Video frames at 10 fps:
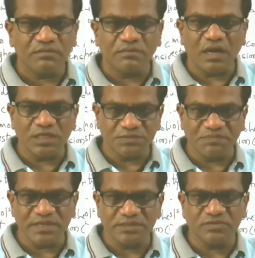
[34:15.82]

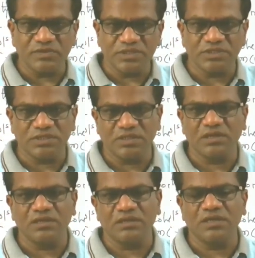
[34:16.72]
aspects which
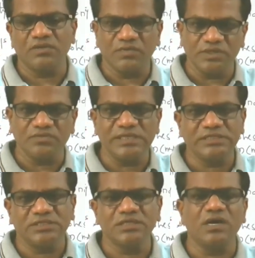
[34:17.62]
in which we
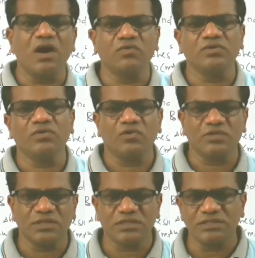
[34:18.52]
see how the
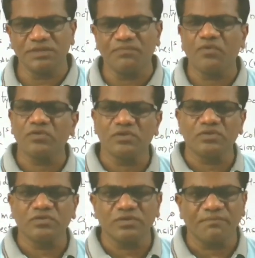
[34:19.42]
water is
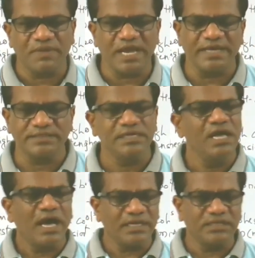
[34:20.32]
important to the plants.
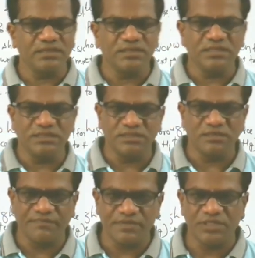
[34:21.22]
I think this is
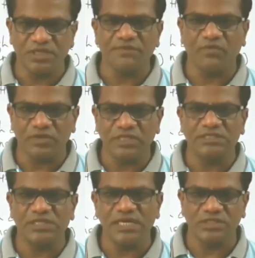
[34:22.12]
sufficient for
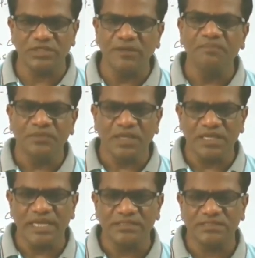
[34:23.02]
this lecture.
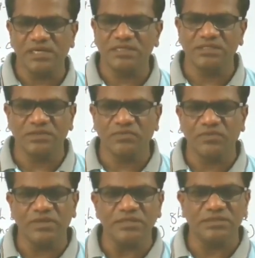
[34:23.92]
In next lecture we
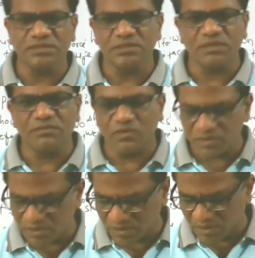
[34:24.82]
will discuss
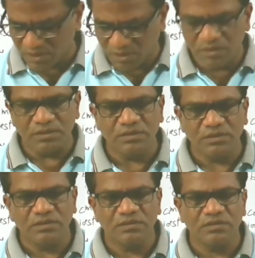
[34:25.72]
about the
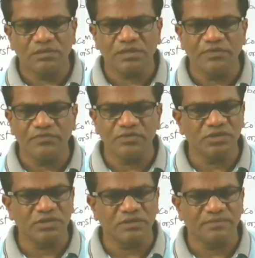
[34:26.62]

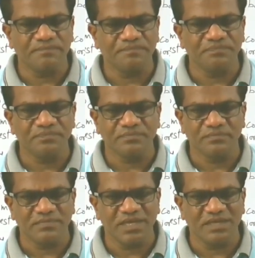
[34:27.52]
diffusion.
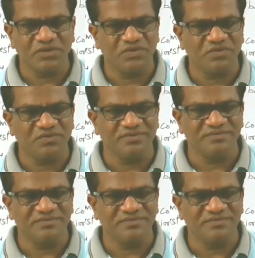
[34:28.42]
Thank you.